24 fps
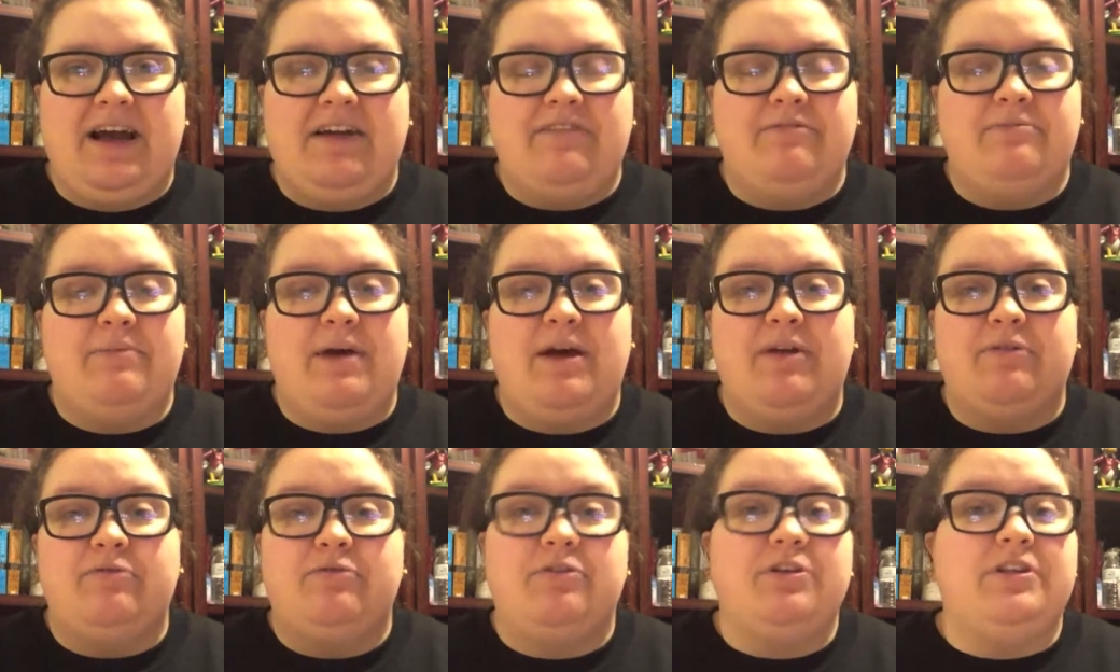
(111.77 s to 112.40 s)
I've
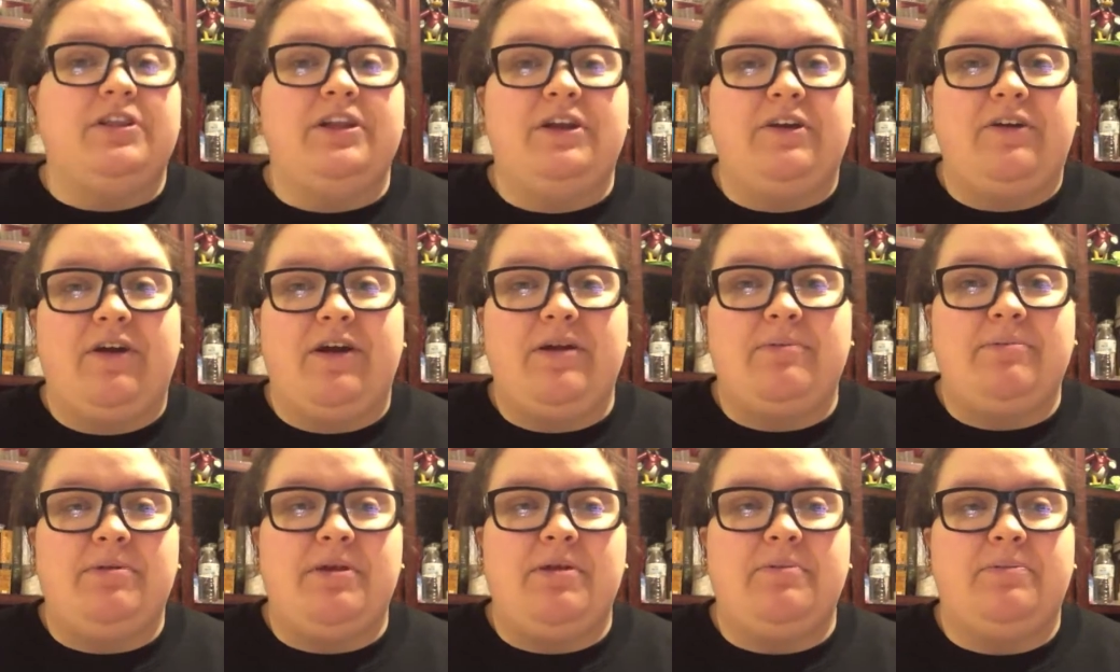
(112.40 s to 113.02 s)
met really
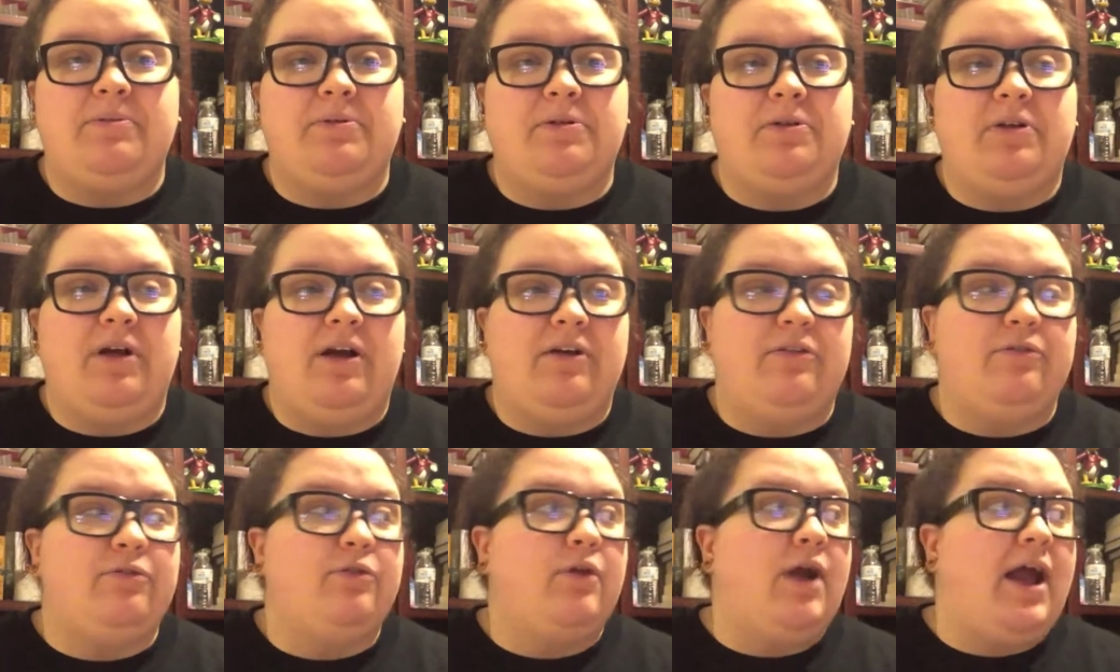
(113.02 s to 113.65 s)
great people,
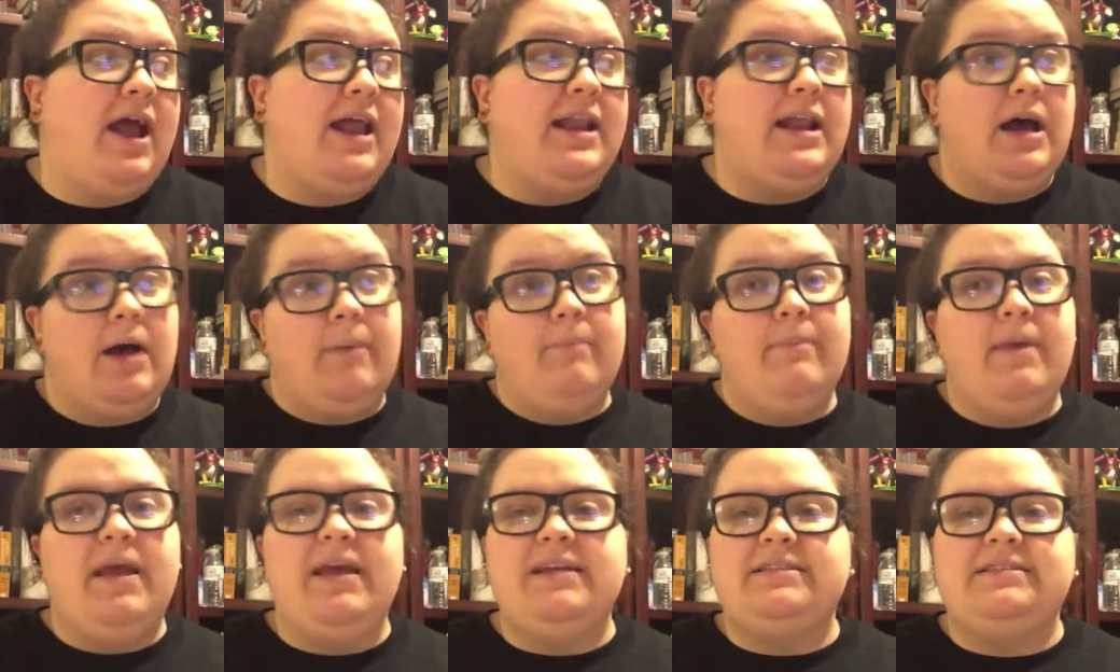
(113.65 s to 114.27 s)
I've read
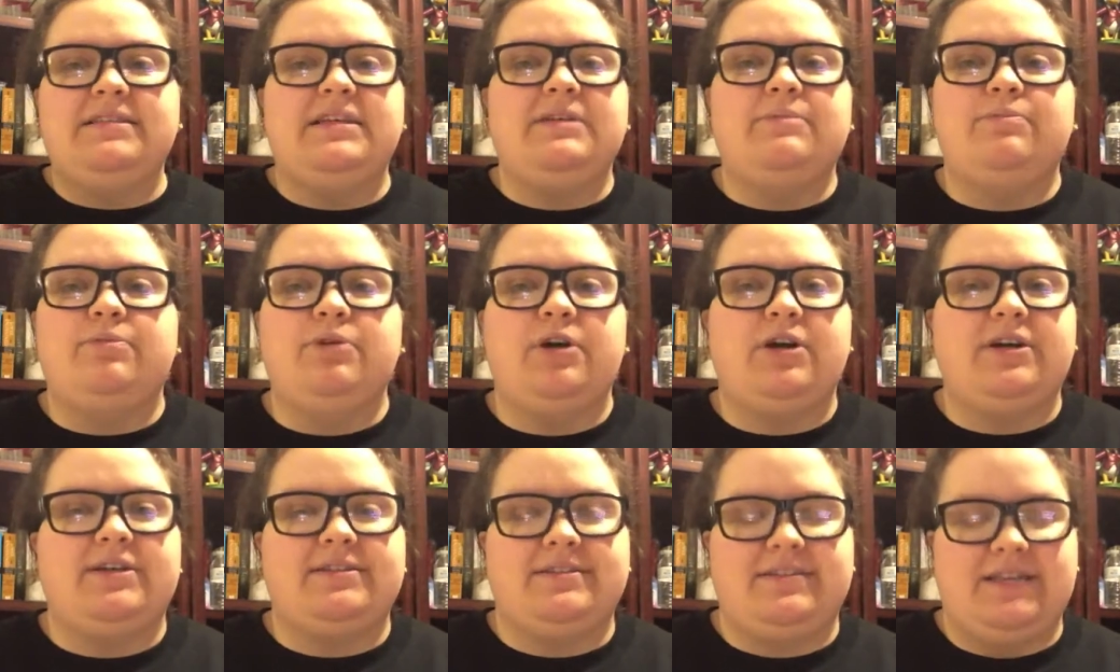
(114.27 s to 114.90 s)
amazing
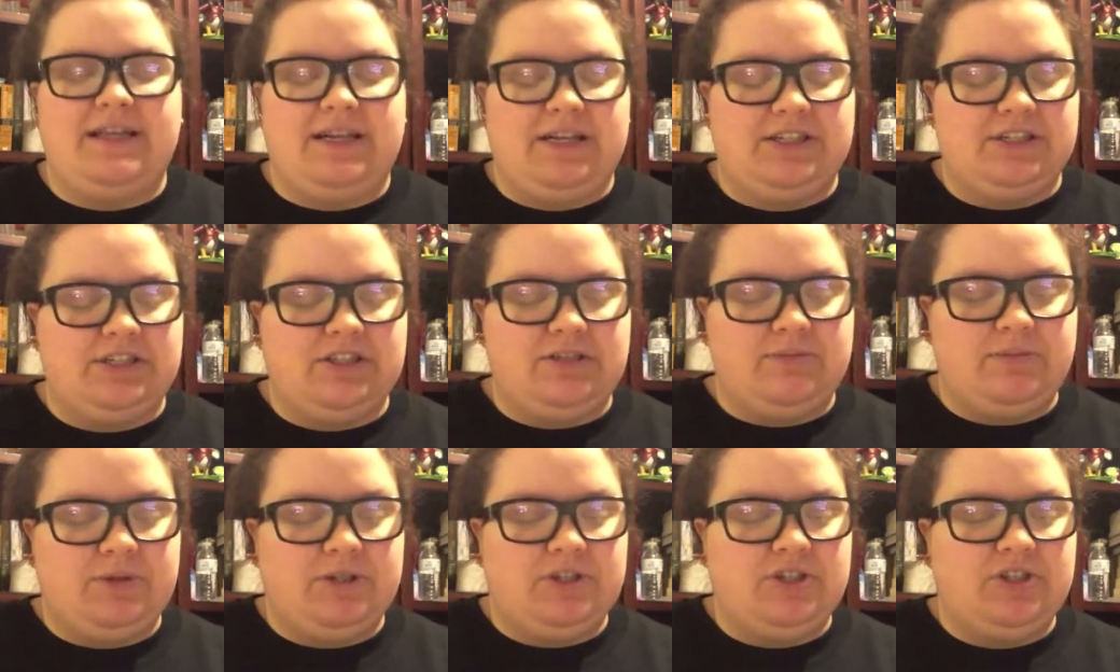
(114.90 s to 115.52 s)
books, and it's
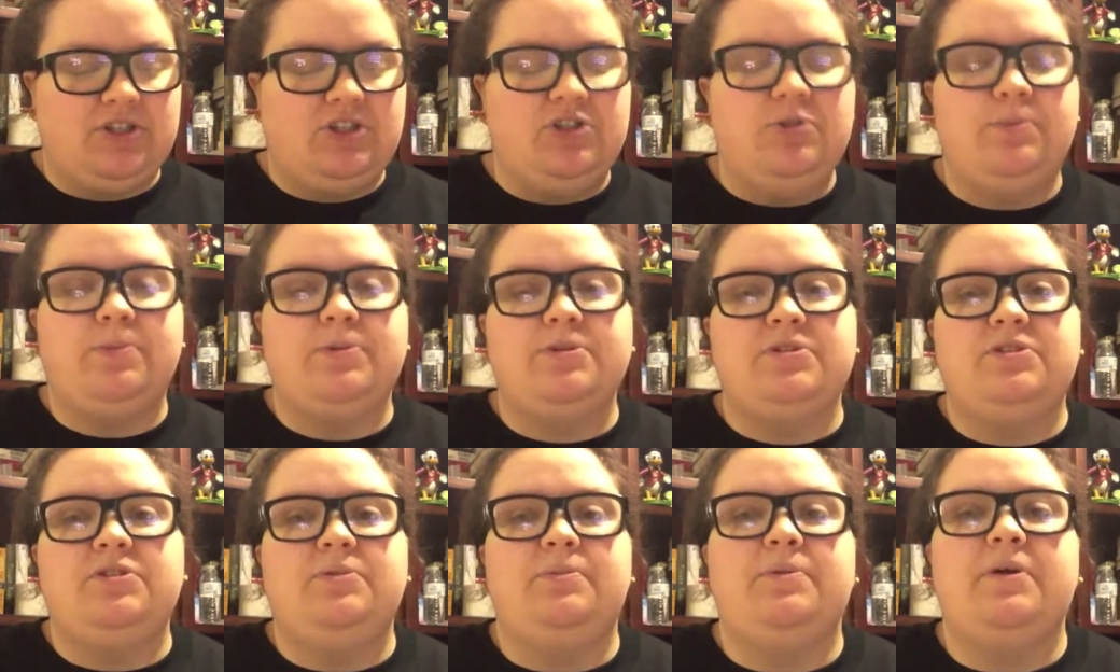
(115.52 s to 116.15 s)
just been
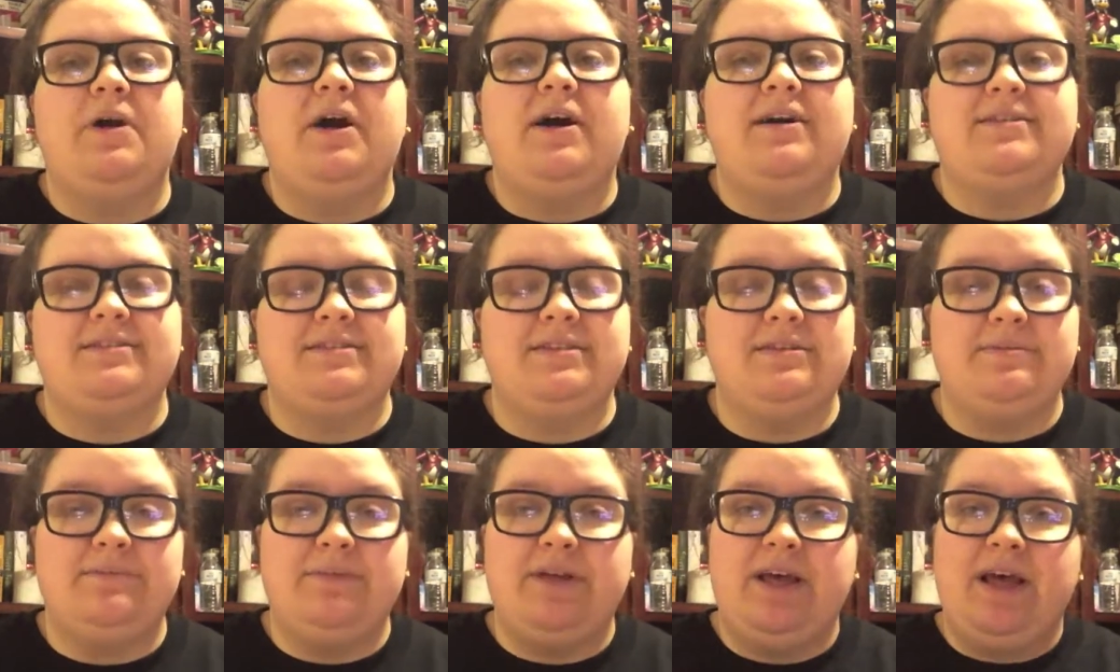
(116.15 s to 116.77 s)
super
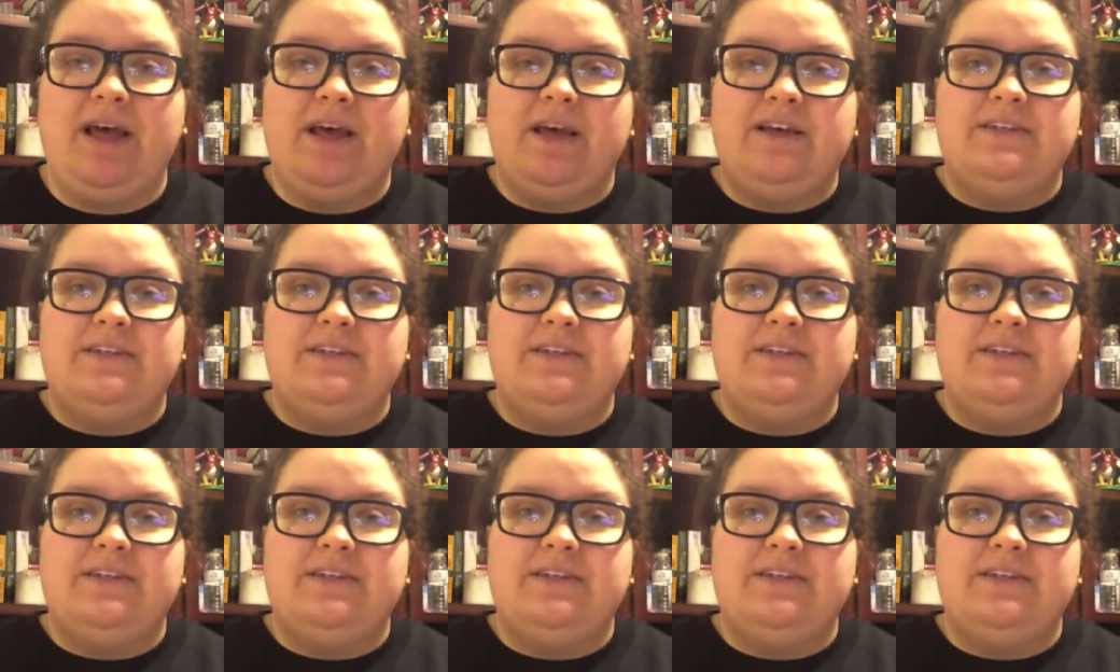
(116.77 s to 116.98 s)
awesome.